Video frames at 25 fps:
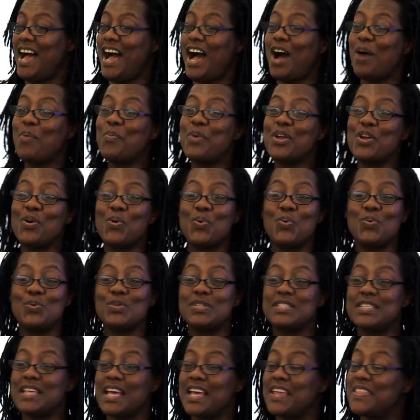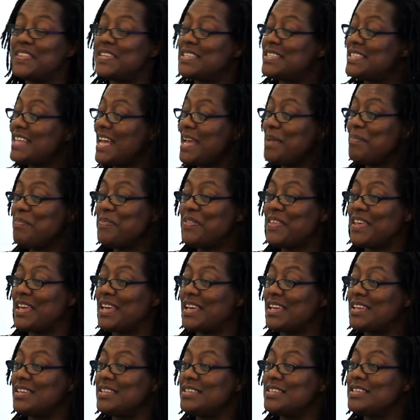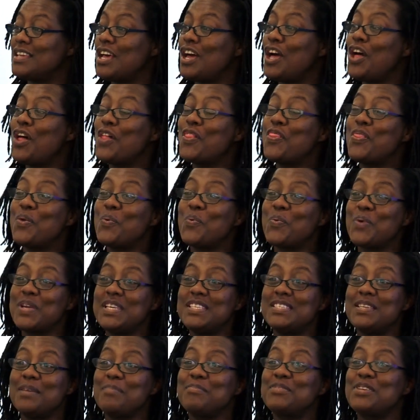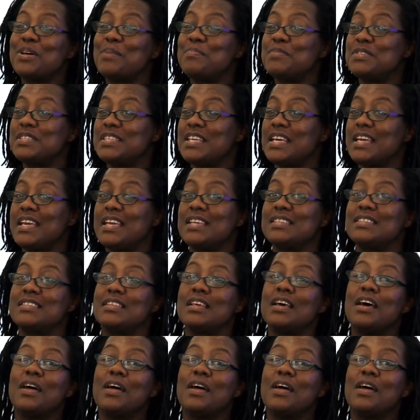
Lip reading: And we all say the same things that we sometimes think it's